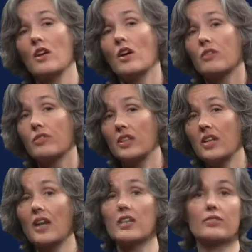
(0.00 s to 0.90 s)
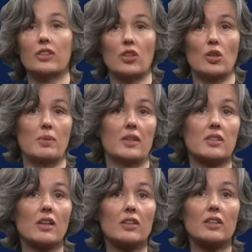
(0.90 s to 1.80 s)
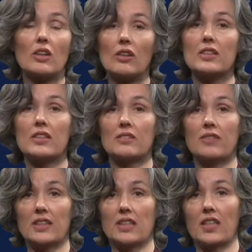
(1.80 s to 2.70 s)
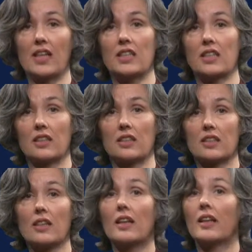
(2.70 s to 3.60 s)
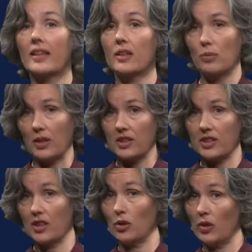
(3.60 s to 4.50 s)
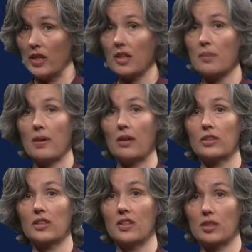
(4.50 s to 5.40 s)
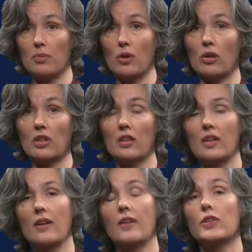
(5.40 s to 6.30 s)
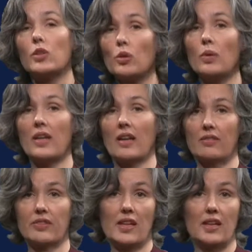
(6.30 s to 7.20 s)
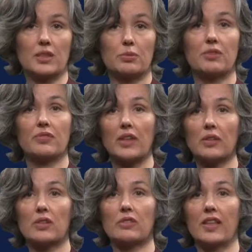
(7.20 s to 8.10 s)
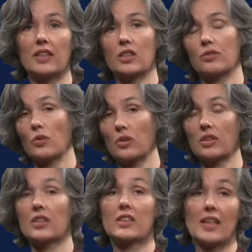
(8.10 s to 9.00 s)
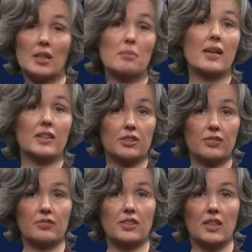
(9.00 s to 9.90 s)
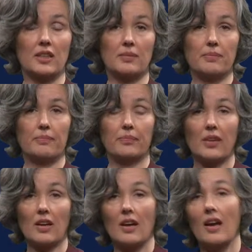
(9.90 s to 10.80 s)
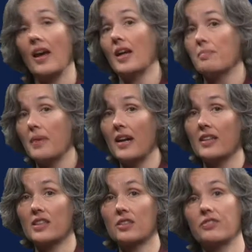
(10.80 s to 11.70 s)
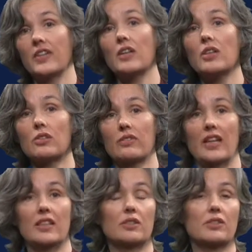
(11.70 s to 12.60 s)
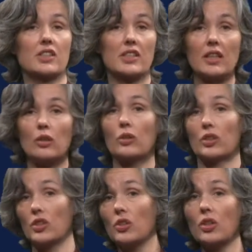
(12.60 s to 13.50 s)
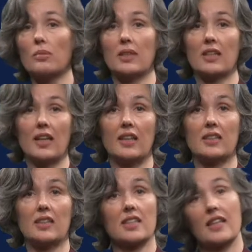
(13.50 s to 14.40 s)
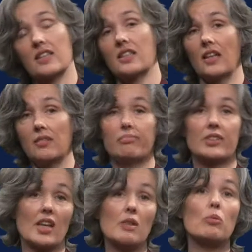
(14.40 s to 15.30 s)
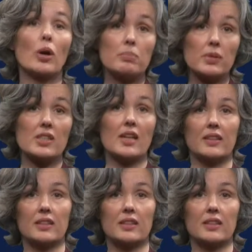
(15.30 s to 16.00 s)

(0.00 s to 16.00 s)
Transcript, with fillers: For none of the qubits under current investigation, like the ones that you'll hear about in this MOOC, do we have gates with failure rates of order 10 to 15? At best, the failure rate of a single or two-qubit gate is less than, say, 1%.